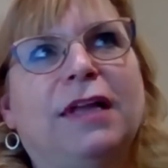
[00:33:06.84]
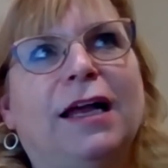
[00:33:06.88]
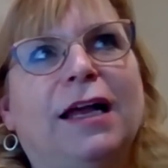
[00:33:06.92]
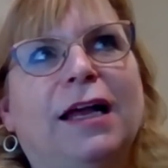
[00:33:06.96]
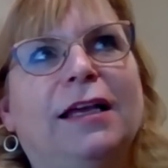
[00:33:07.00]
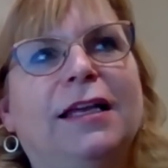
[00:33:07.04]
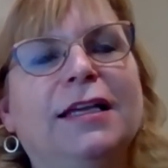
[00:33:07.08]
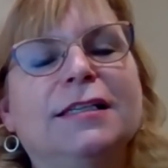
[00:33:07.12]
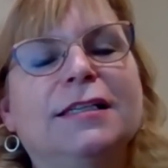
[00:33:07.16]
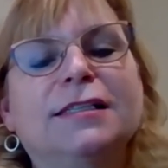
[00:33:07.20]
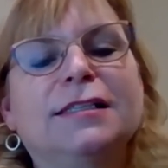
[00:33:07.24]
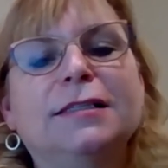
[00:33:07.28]

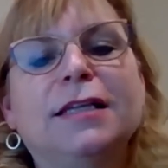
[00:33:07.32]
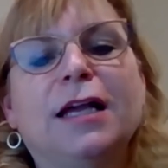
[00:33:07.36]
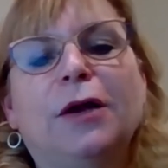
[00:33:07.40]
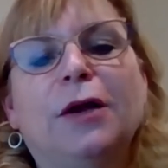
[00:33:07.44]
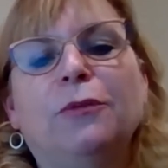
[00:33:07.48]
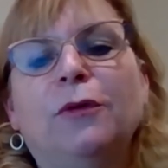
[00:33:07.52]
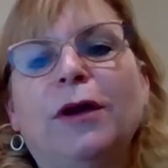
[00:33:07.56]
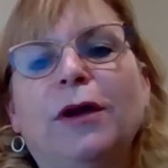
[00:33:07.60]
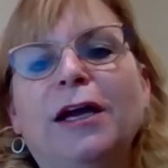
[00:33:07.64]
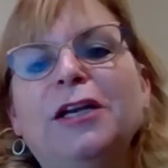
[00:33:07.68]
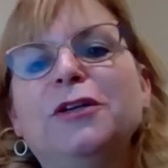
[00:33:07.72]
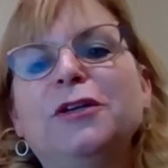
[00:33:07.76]
guess
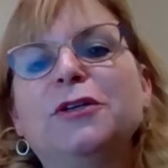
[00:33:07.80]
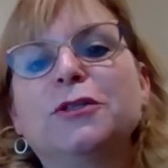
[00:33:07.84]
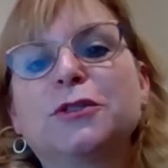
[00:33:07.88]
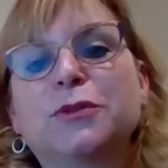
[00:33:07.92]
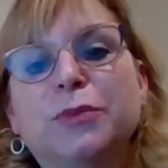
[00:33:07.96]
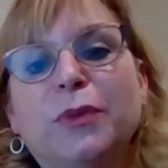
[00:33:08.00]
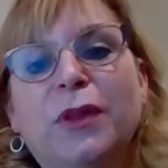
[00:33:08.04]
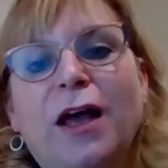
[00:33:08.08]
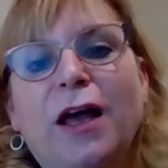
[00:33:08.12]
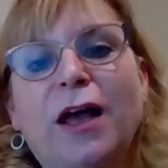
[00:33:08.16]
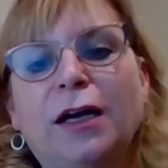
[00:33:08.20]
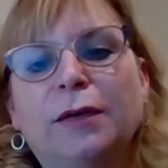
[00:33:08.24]
not writer's
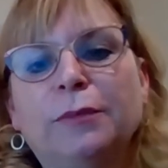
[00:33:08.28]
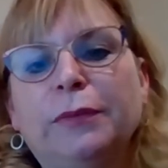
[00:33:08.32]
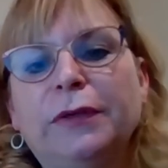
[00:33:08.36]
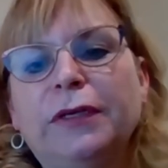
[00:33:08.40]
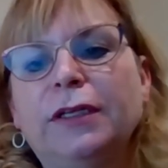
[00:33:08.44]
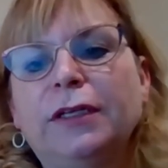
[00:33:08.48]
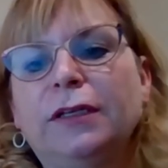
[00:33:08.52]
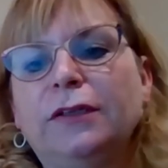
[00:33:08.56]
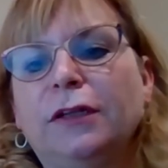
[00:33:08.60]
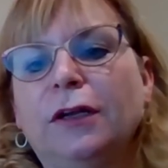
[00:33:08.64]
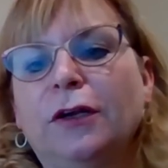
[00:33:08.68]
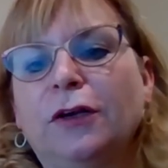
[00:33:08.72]
block,
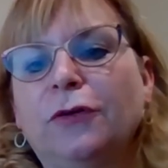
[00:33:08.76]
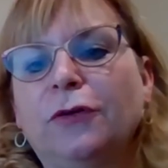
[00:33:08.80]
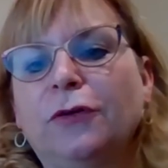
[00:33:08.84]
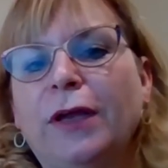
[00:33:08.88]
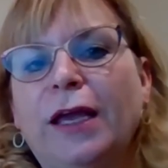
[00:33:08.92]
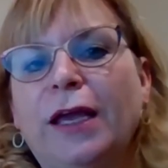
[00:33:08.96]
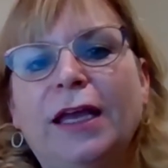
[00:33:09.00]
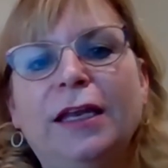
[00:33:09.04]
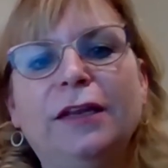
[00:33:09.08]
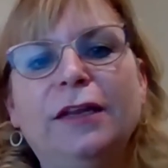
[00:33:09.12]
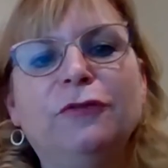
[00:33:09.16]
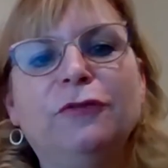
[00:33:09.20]
but a
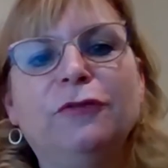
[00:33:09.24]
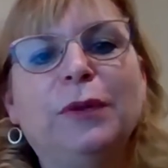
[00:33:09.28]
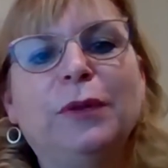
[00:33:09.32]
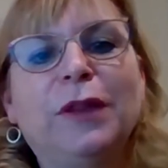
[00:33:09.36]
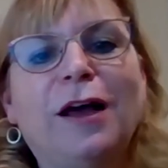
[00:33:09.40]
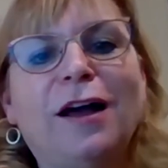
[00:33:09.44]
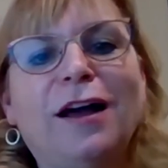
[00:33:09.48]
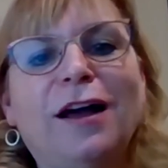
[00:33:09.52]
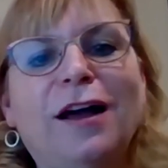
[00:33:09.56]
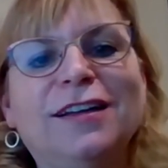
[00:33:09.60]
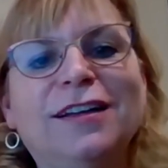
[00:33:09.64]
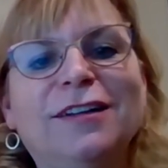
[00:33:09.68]
creative
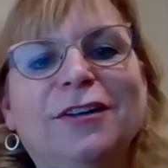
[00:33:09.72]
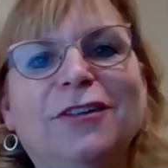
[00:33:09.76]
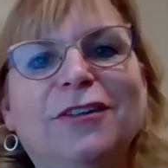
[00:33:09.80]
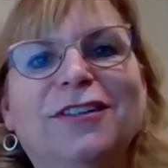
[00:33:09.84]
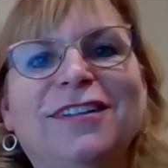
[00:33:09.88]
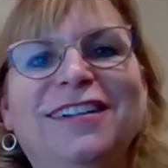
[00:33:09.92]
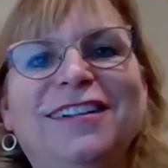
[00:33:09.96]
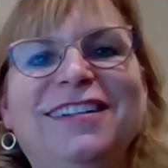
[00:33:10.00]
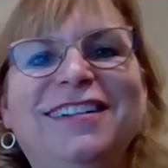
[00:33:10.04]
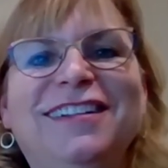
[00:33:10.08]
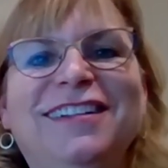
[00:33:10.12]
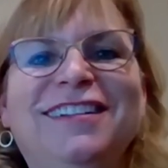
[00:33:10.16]
block?
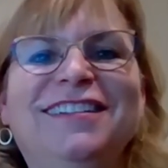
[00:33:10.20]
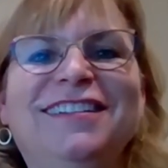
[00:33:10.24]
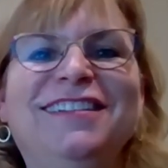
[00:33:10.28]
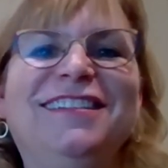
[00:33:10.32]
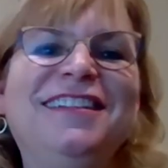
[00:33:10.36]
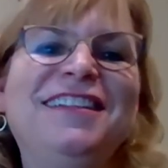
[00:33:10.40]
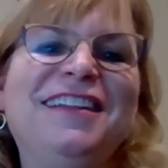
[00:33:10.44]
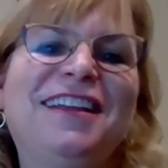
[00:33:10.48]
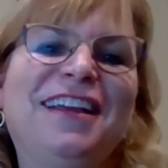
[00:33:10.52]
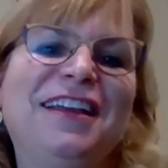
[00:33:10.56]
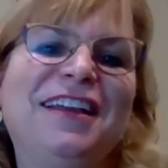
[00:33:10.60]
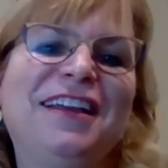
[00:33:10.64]

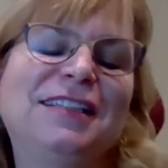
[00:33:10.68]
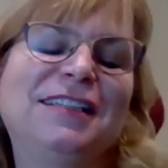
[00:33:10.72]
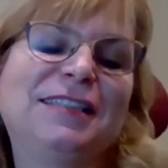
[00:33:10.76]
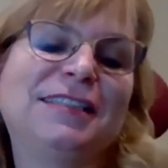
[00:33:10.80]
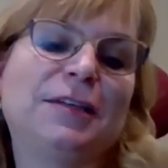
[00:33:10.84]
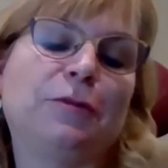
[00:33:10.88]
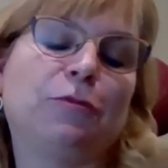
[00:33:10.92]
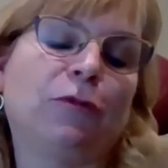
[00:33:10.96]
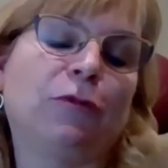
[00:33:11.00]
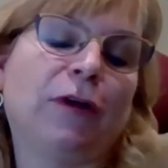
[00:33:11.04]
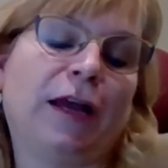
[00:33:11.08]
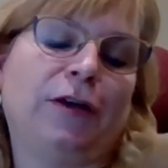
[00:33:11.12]
It's
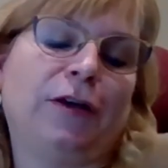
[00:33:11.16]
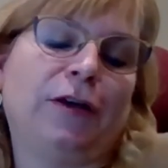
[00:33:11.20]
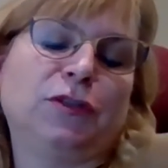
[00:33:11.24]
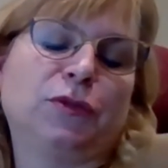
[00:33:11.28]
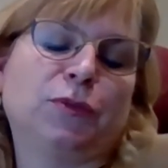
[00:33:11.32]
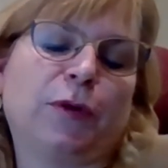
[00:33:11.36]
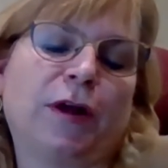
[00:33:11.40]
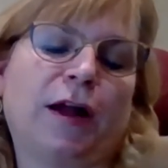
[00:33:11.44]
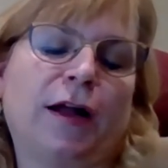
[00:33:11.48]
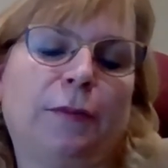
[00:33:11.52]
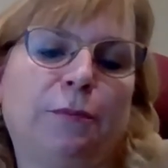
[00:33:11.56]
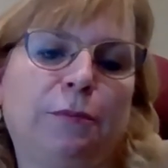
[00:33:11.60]
the writer's
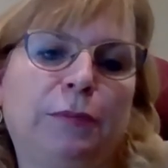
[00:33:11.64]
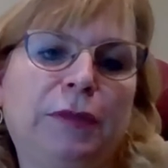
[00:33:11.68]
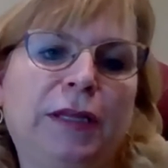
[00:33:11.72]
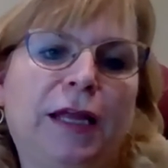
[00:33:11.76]
block.